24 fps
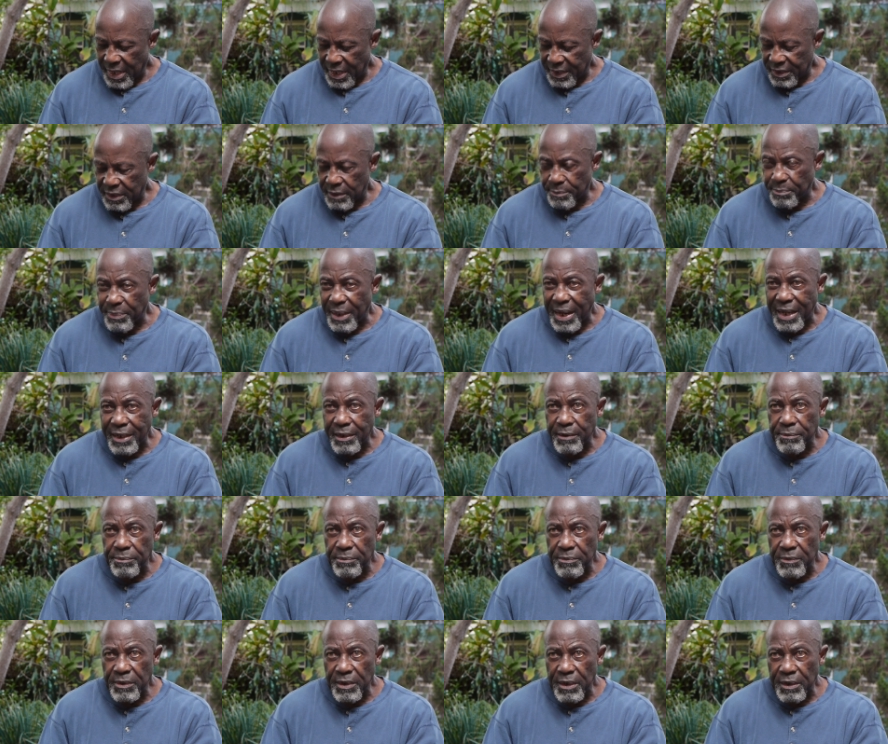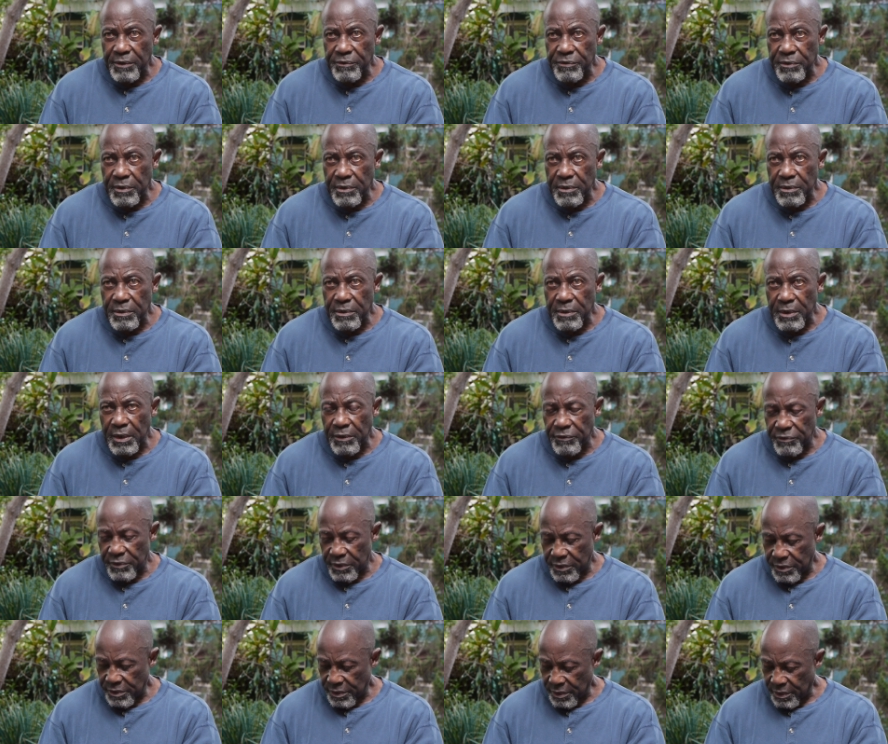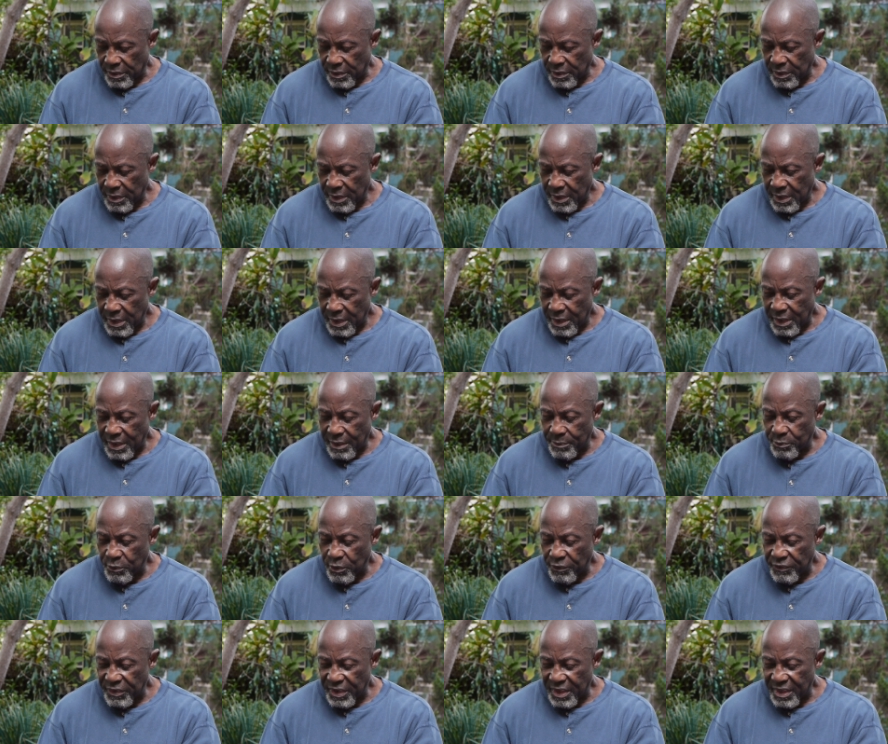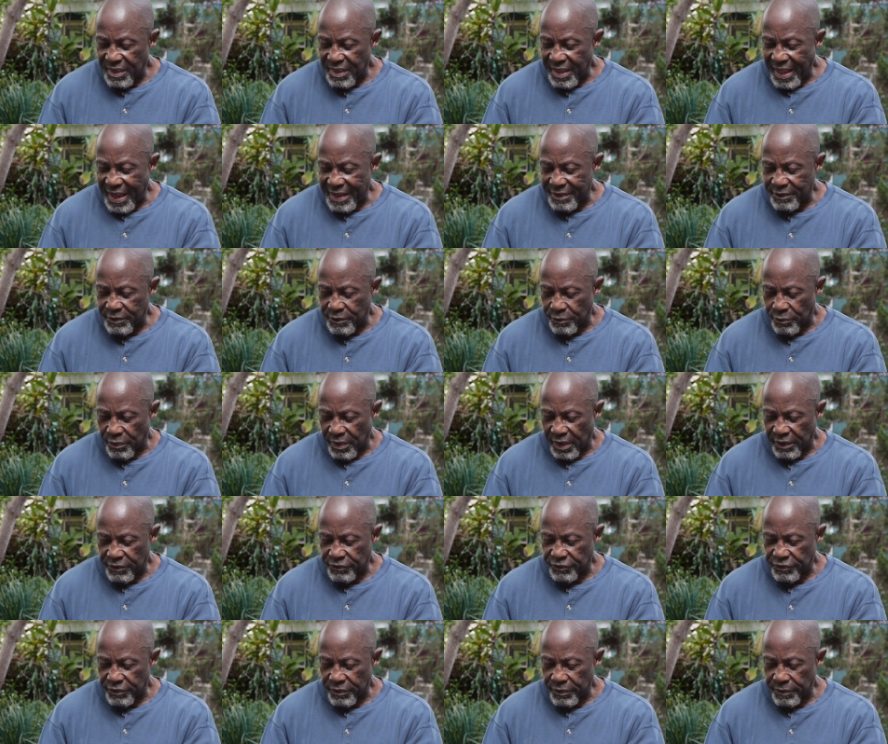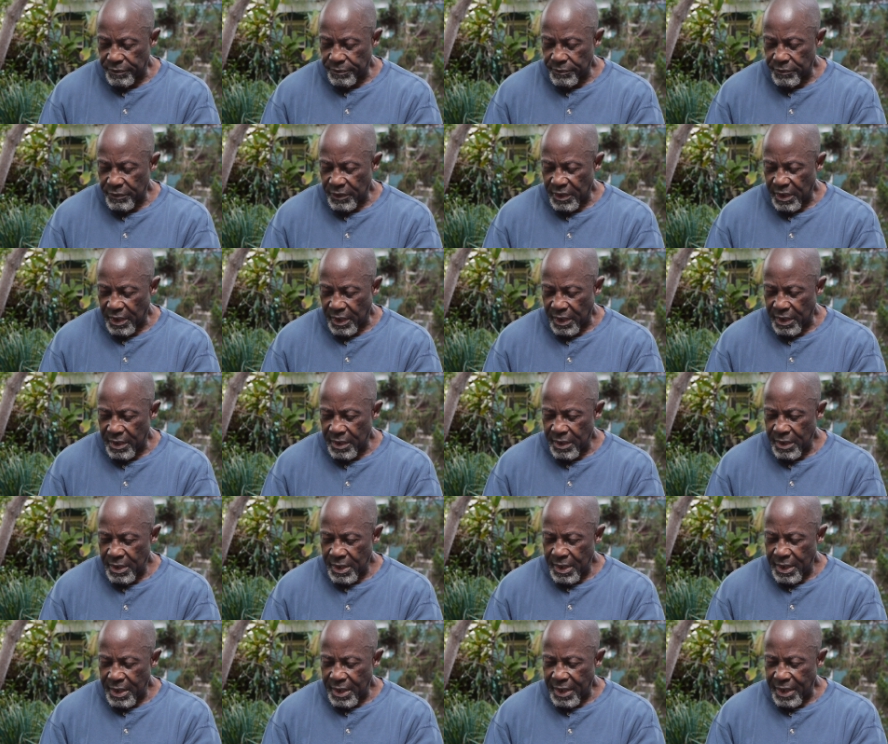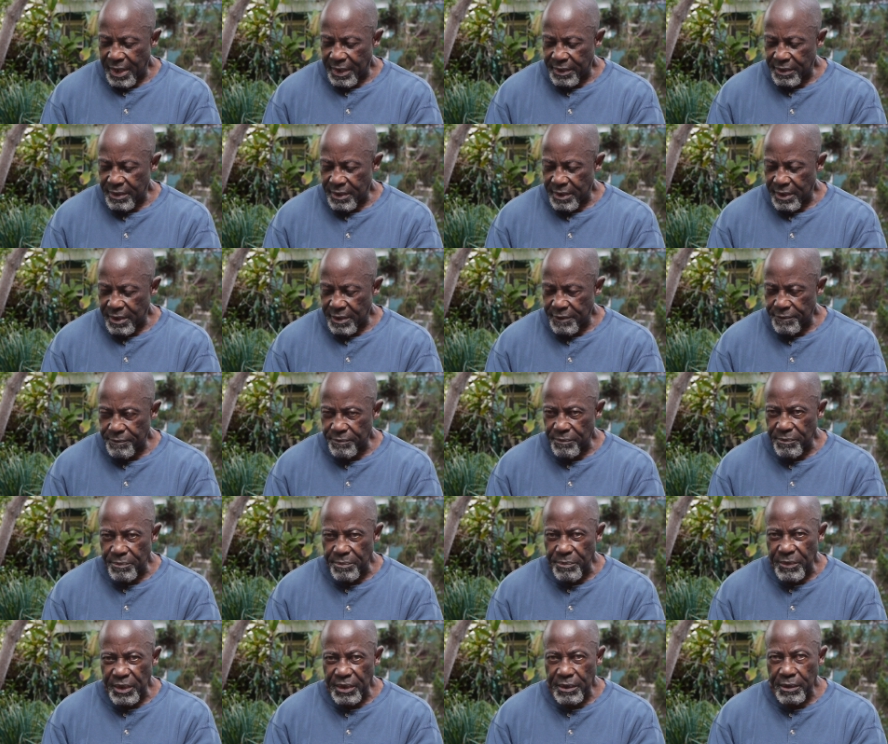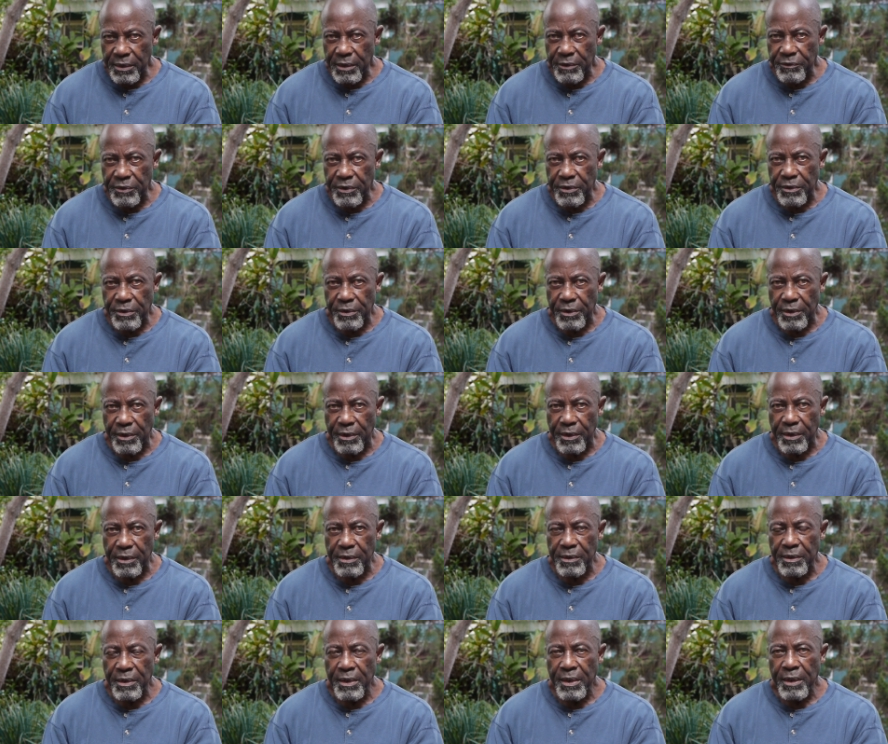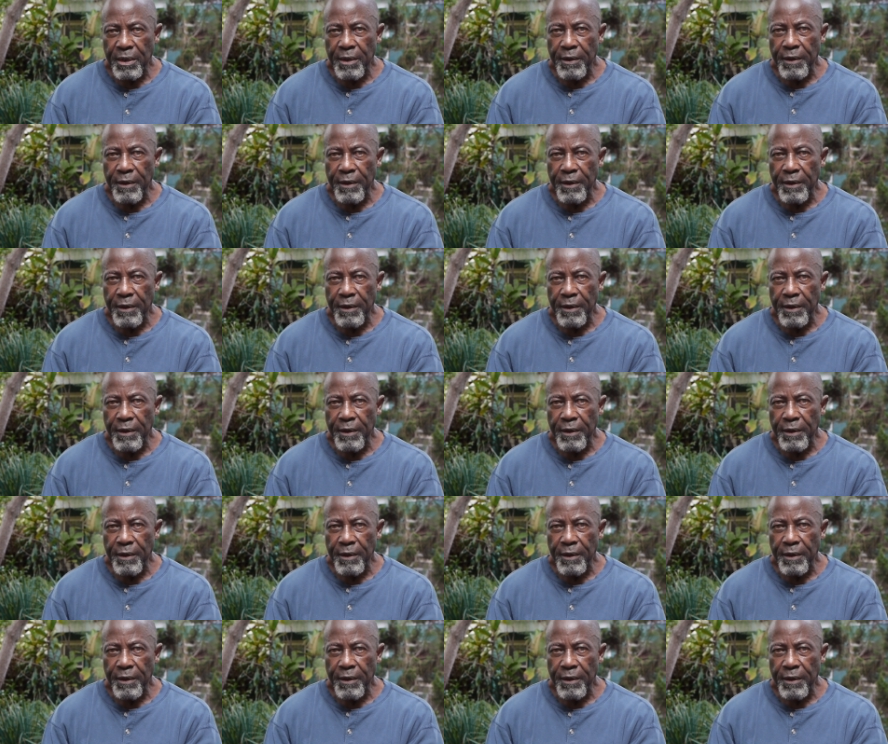At the bottom of the curl, I'm moving in that direction. Okay. At the middle of the curl,